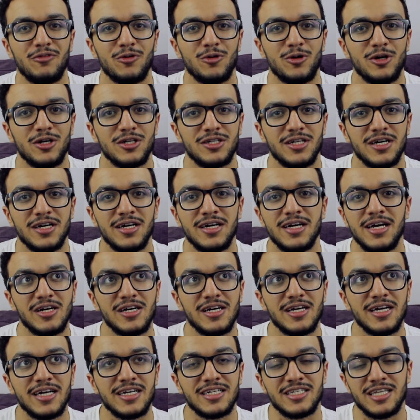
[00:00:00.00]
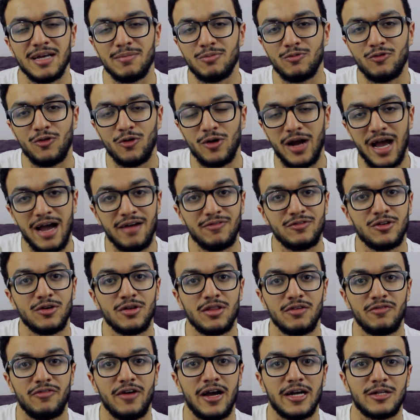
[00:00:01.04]
for it, except for after
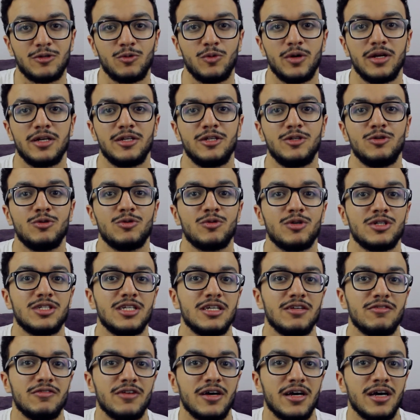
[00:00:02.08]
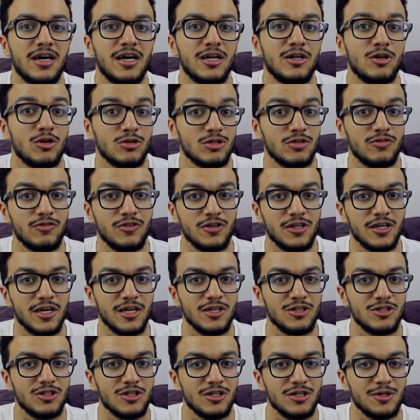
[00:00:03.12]
the fact when you receive a
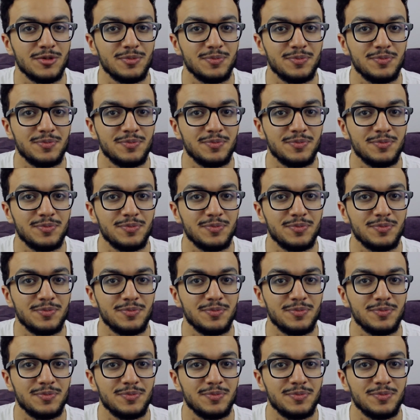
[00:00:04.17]
notification?